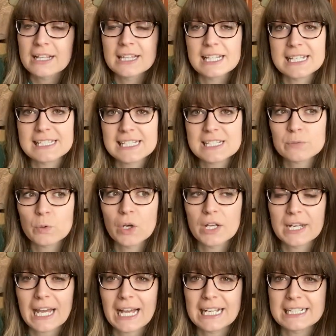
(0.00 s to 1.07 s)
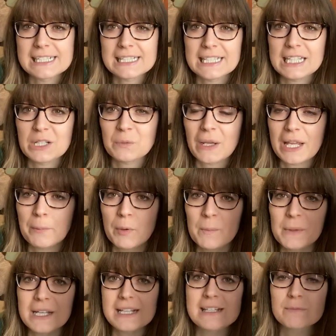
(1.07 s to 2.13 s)
There's this one and the Quaker
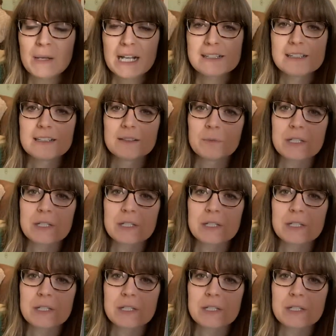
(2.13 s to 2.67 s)
Pumpkins pattern,